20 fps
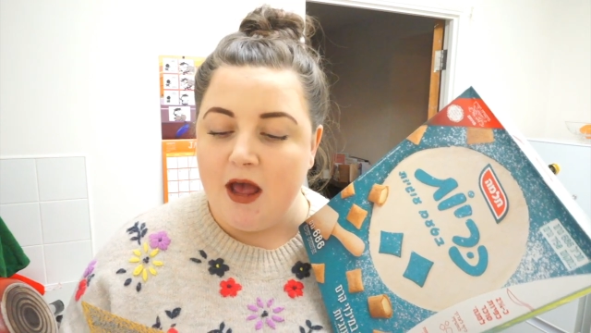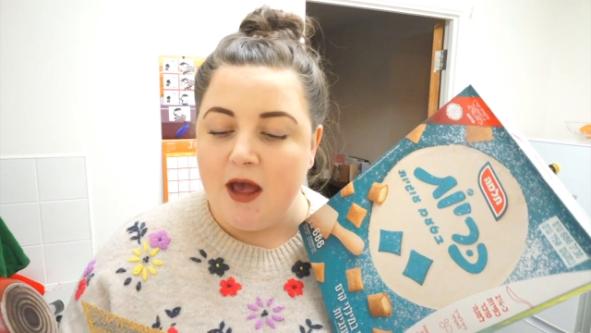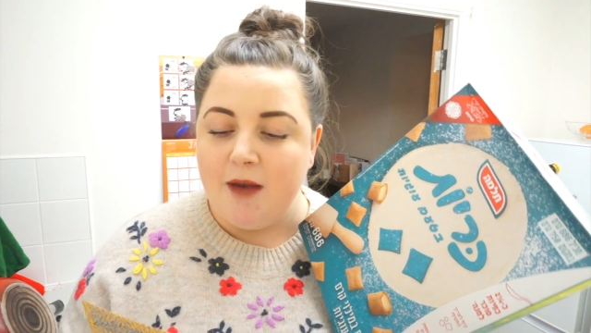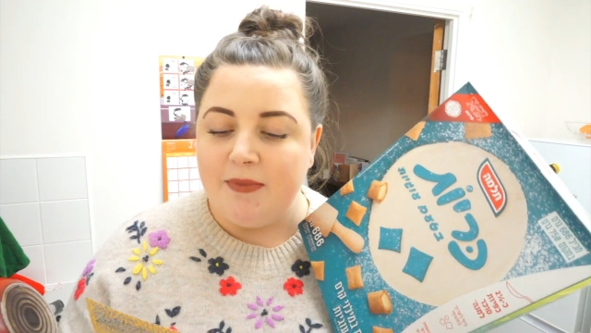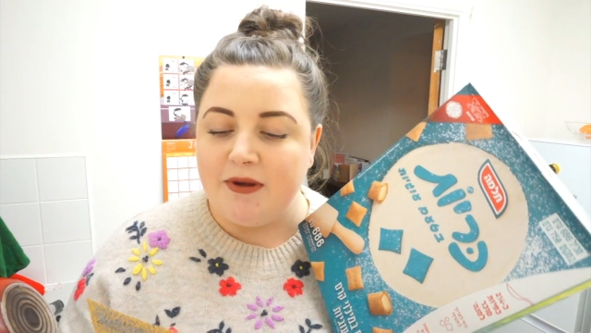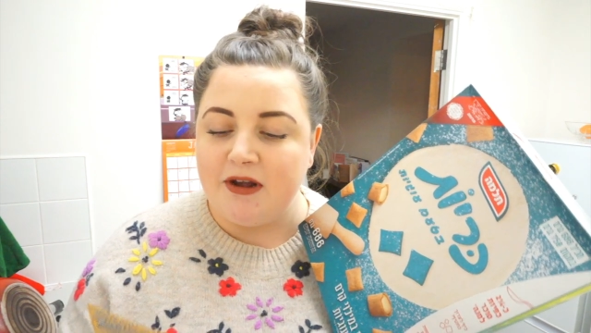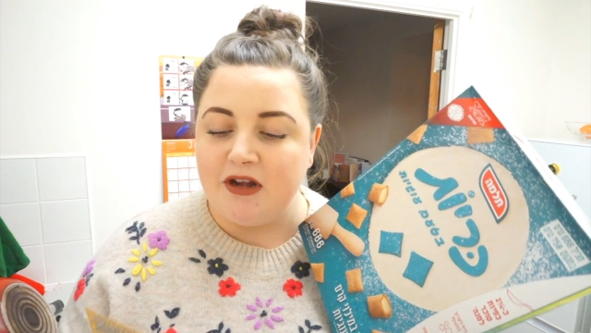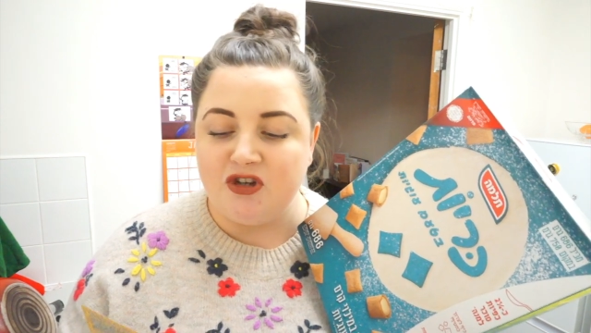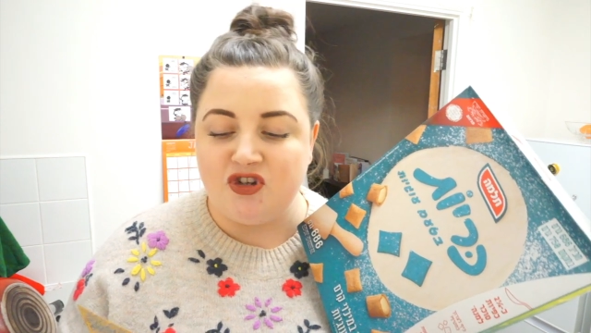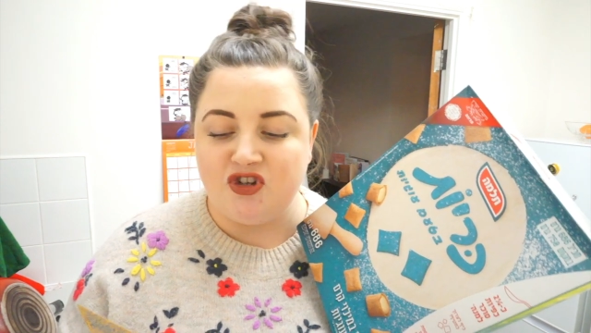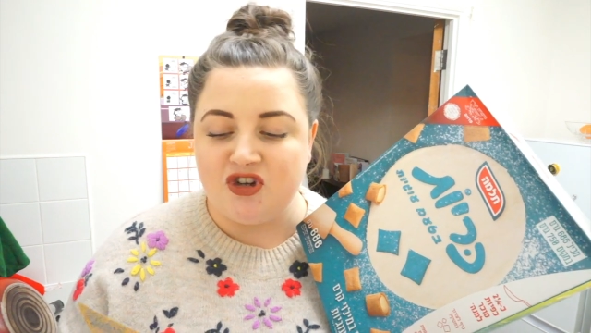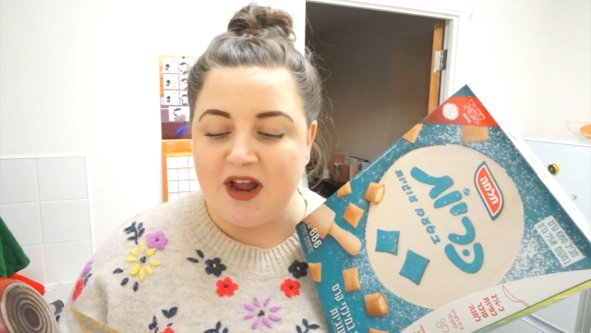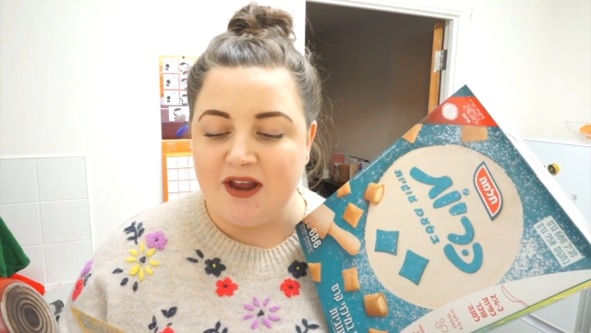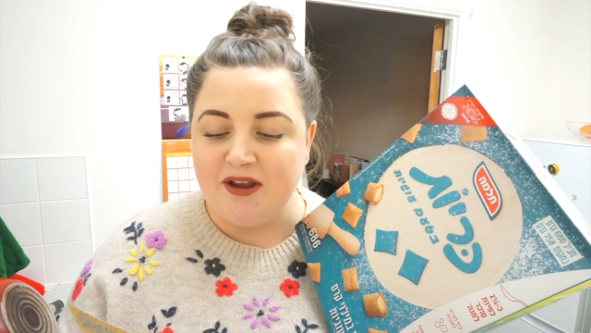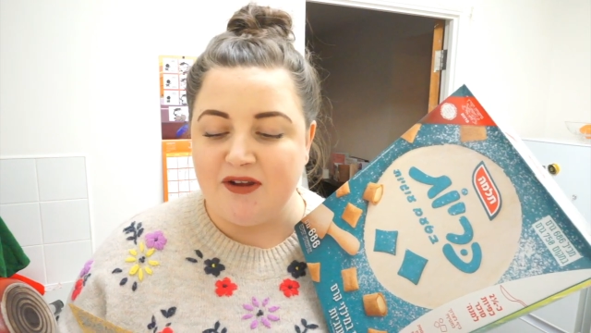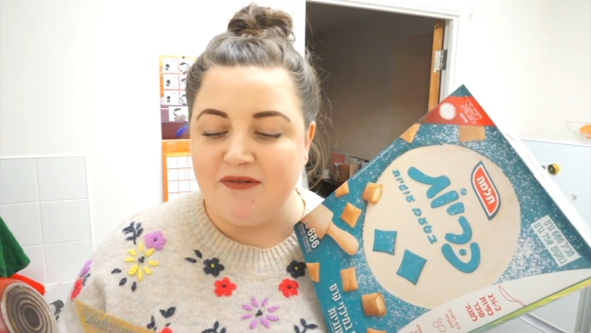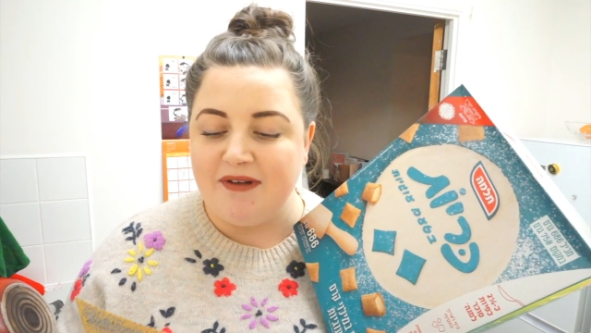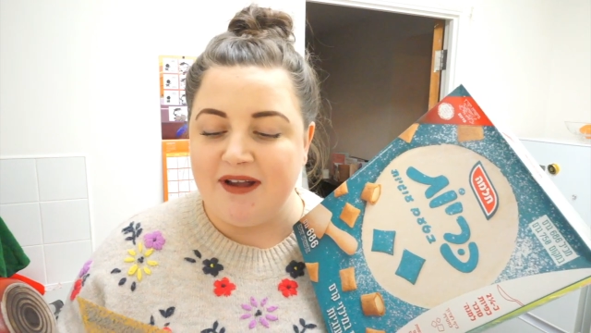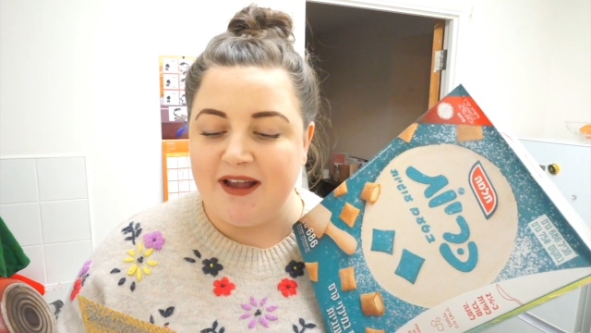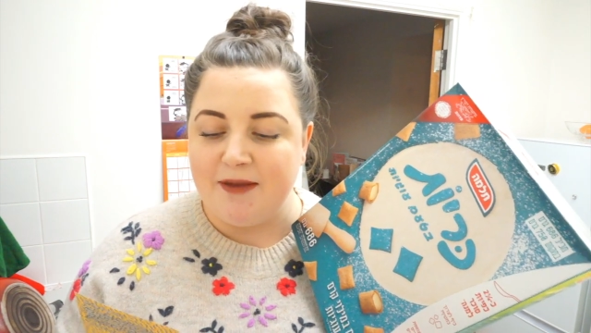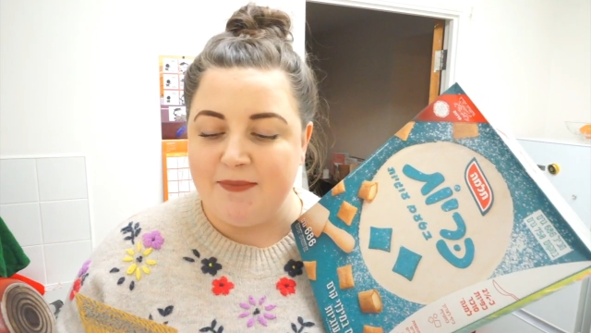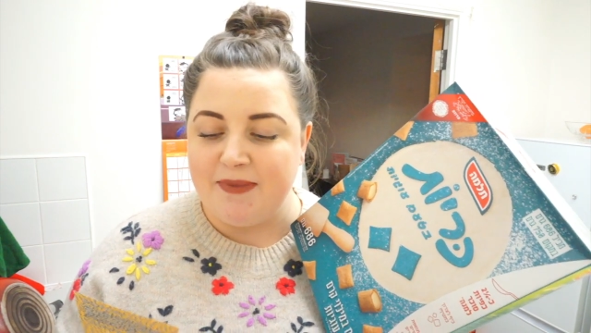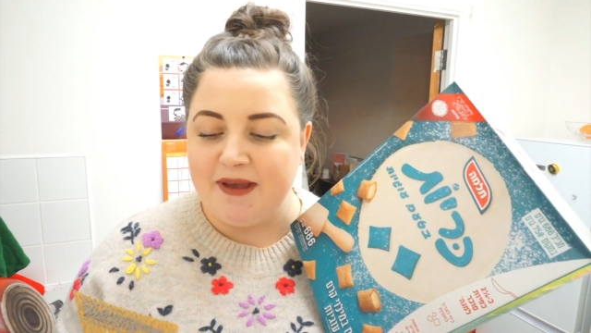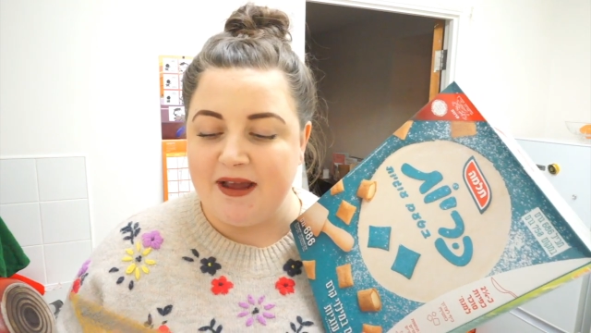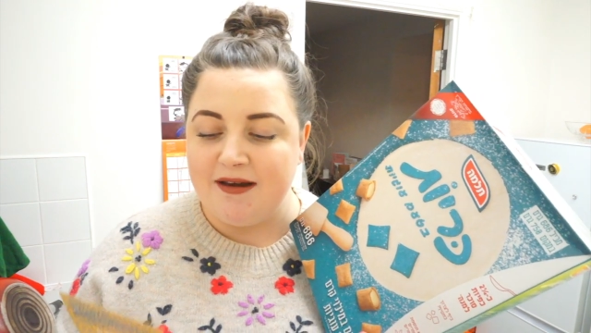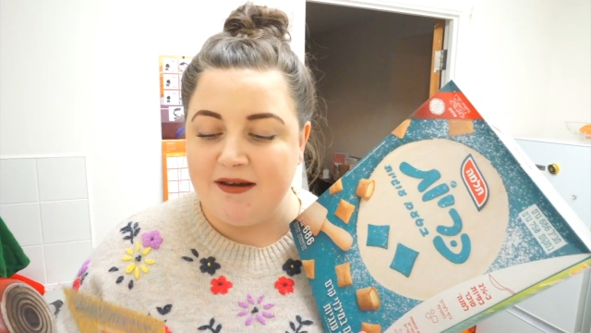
because January can be a